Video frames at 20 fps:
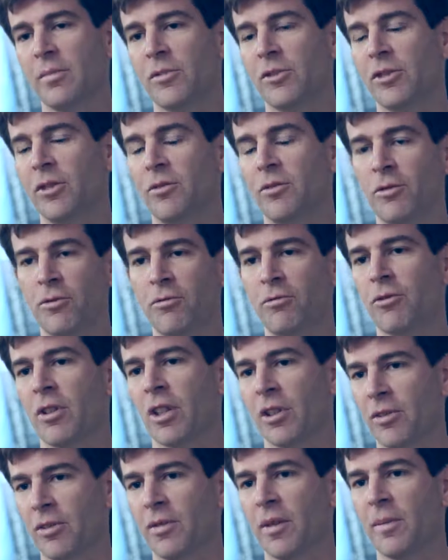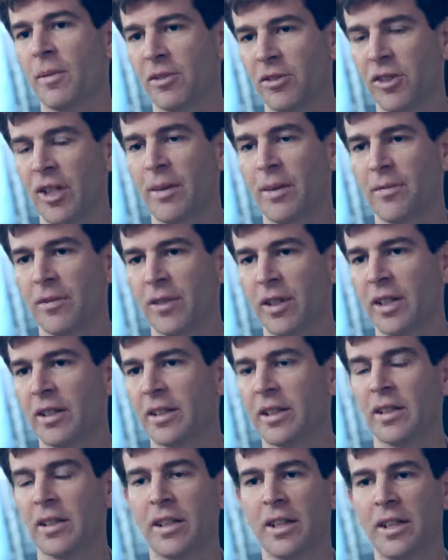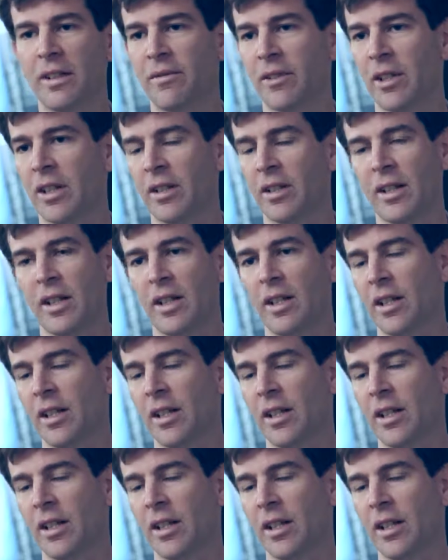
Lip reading: so 2 trucks from the same fleet that leave a